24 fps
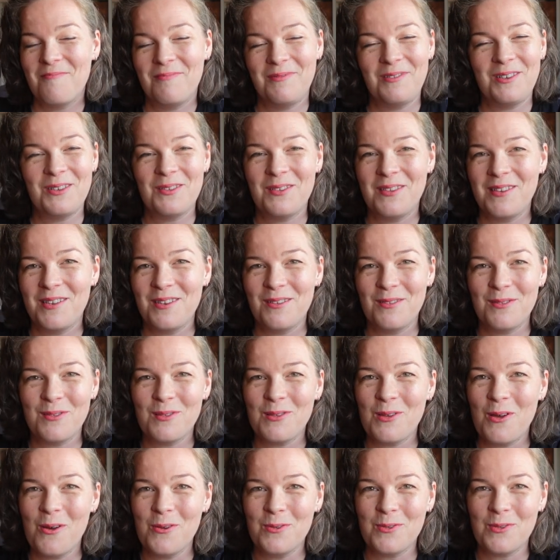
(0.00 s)
Just
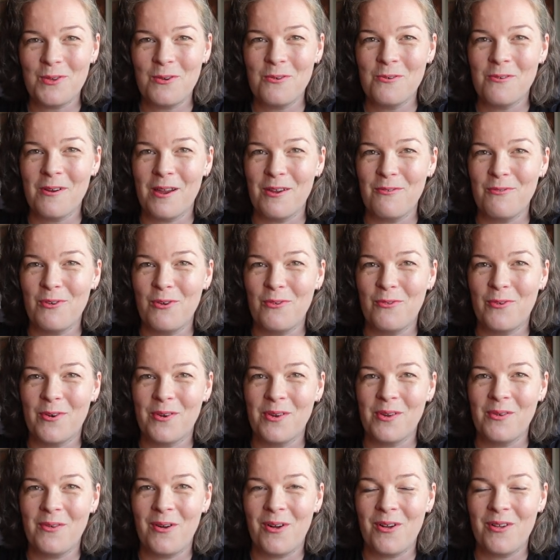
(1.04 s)
so, so grateful
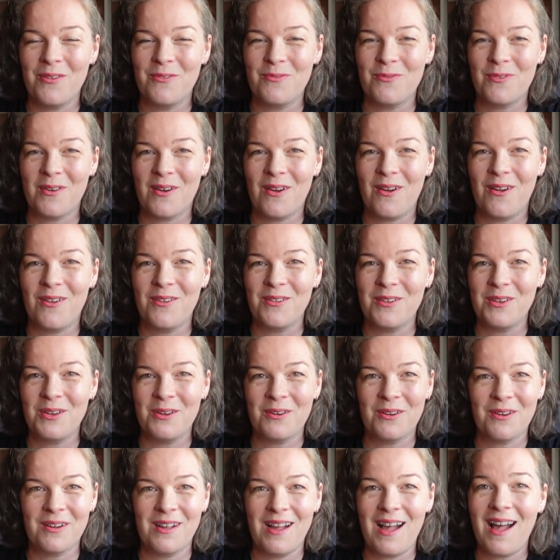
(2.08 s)
for you all and for all
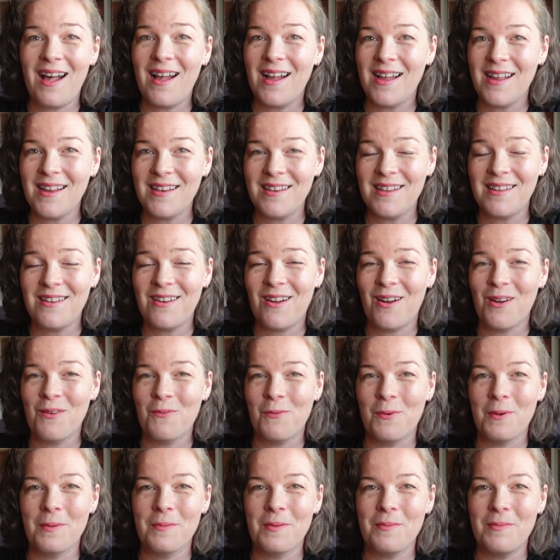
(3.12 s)
your kind and
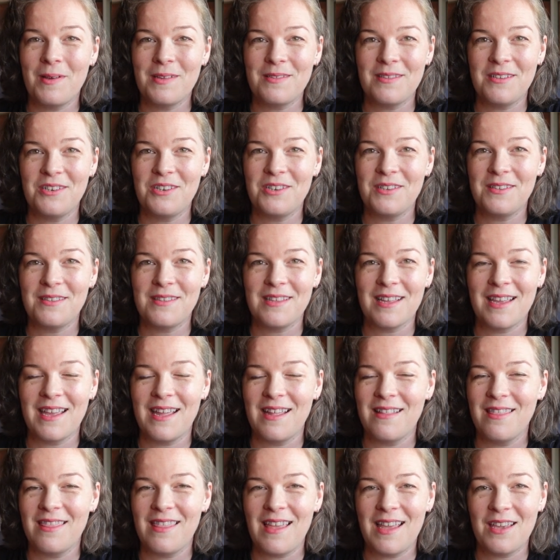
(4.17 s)
heartwarming messages.
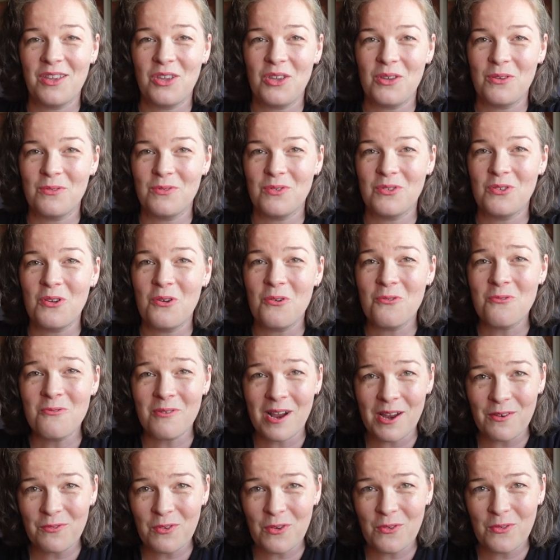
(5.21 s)
Again, thank you. So
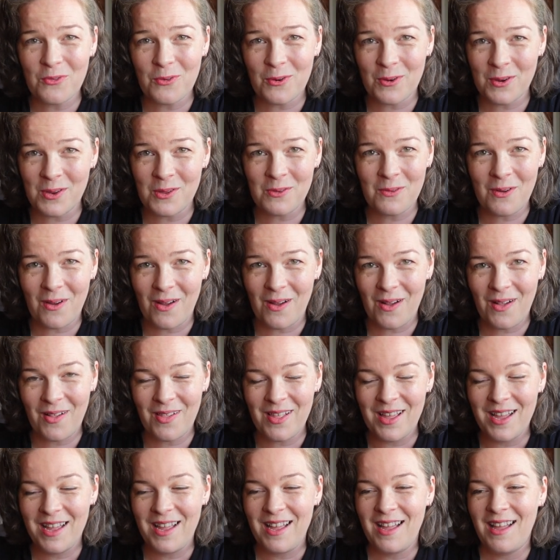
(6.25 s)
grateful for you
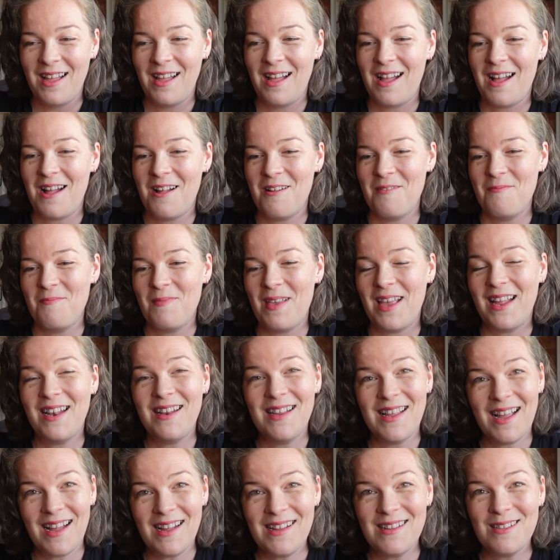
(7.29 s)
all. And
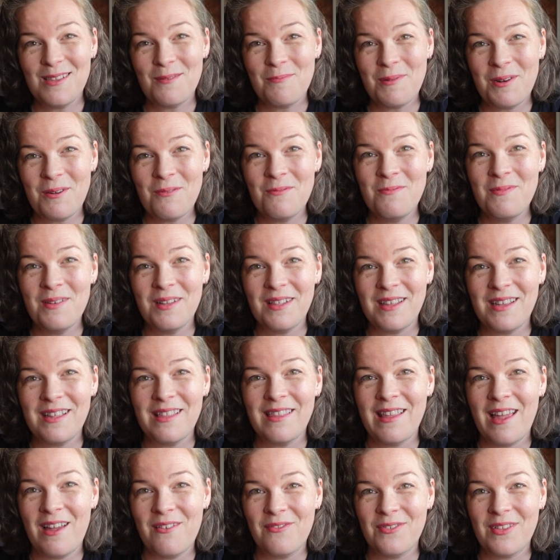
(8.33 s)
yeah, it's been a really
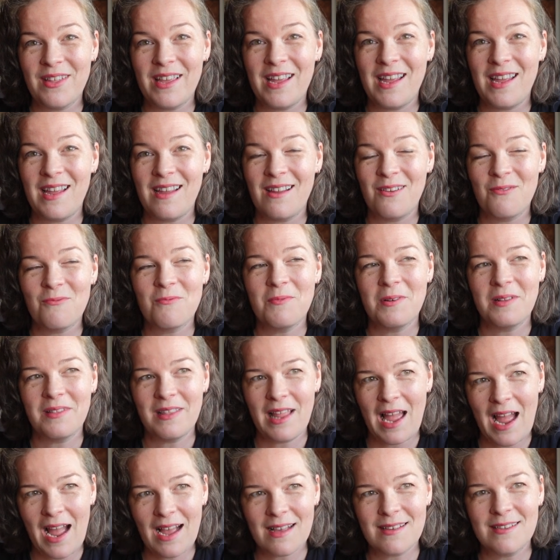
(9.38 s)
lovely,
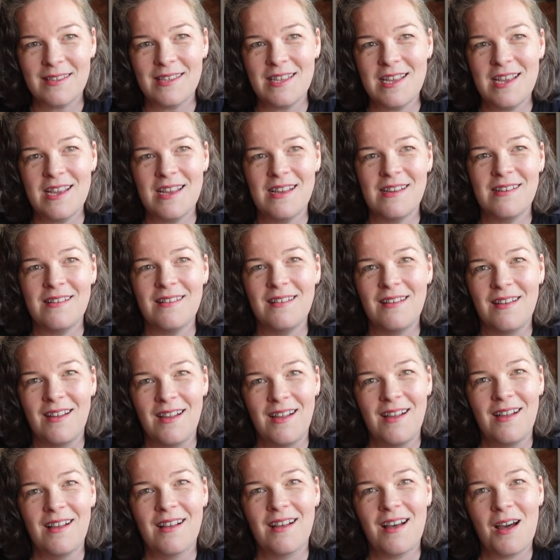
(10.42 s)
relaxing
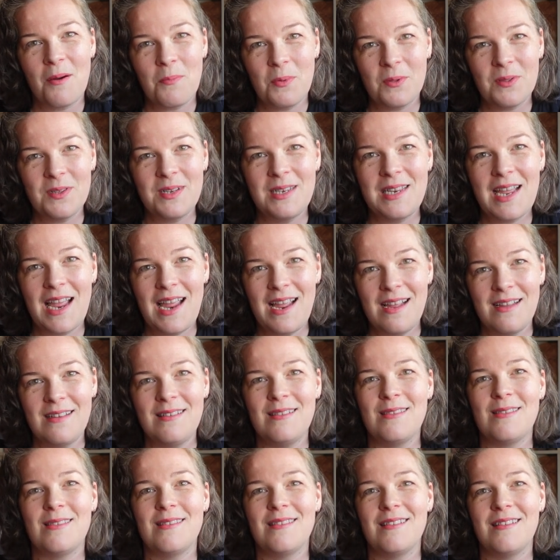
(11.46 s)
couple of
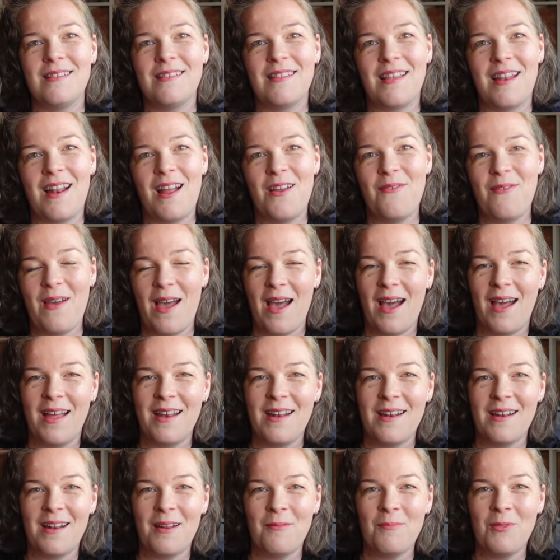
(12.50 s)
days that I've had,
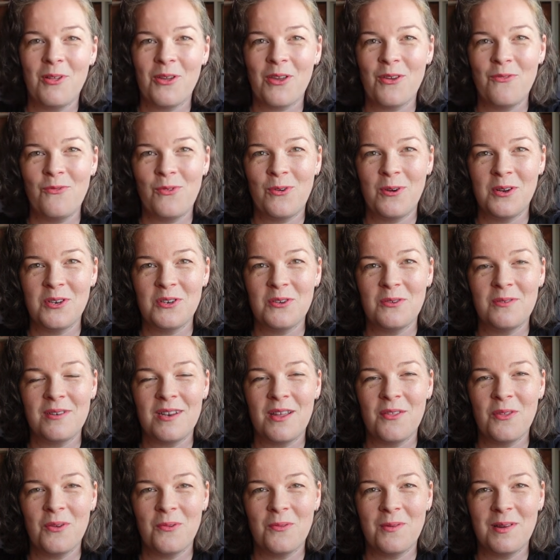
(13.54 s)
and I'm looking forward to
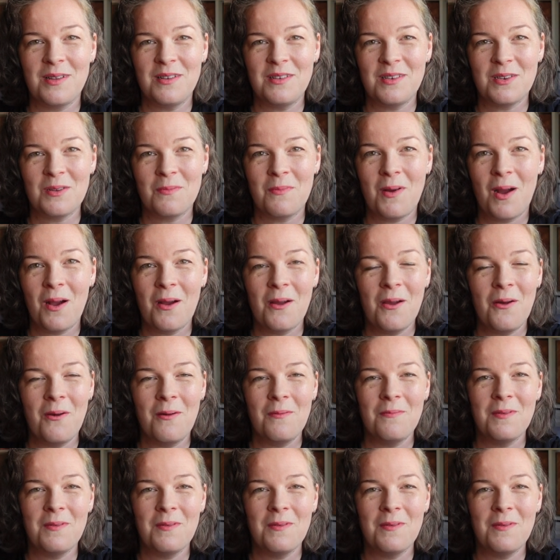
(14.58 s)
another one tomorrow.